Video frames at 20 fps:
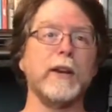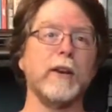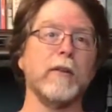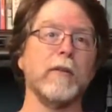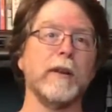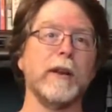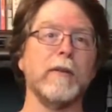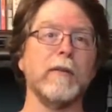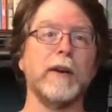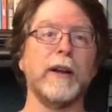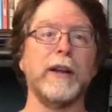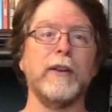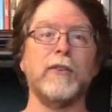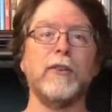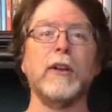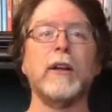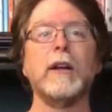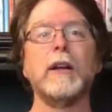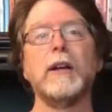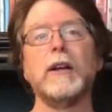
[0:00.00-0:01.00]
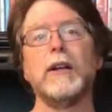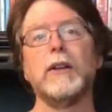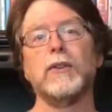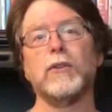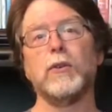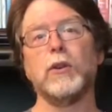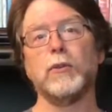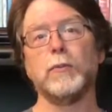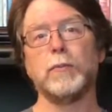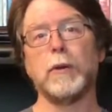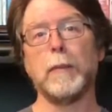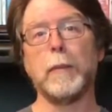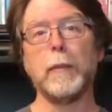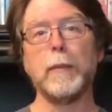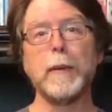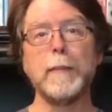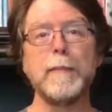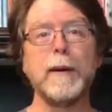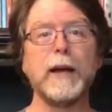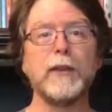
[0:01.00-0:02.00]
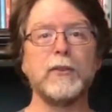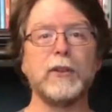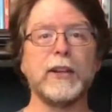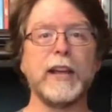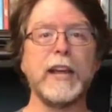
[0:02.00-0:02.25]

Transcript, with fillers: degree range, so it's probably best to